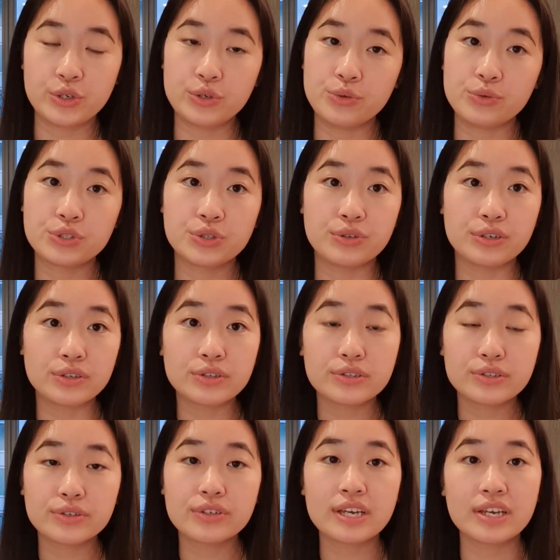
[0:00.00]
you to
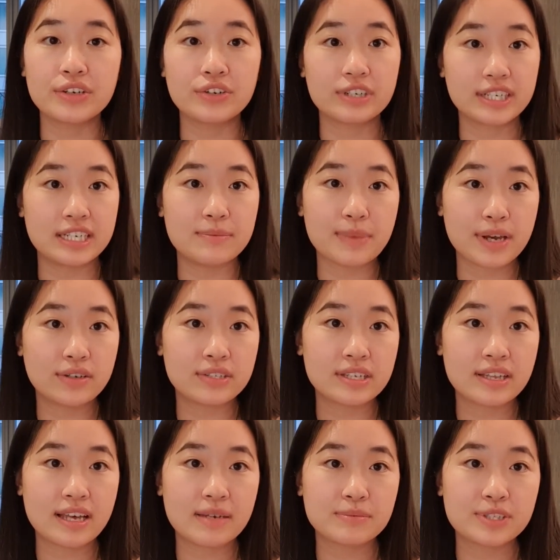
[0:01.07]
include in your email to
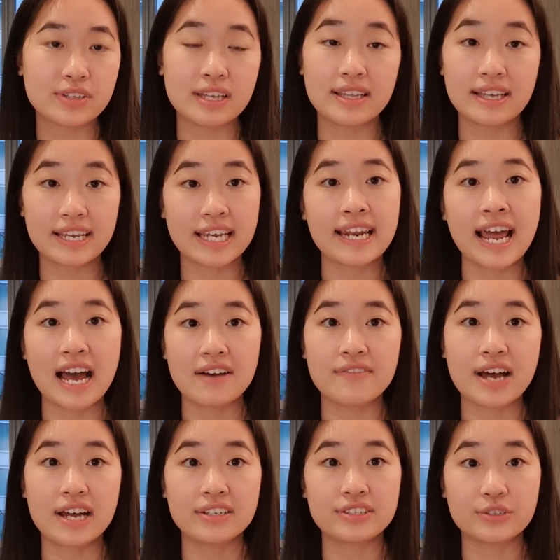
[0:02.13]
them so that they can have
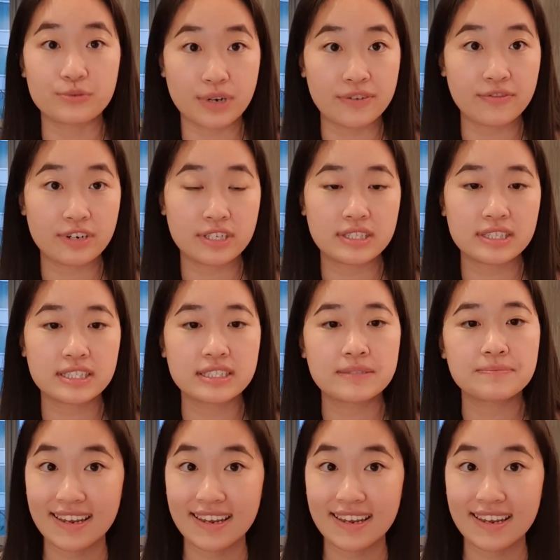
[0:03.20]
as a reference.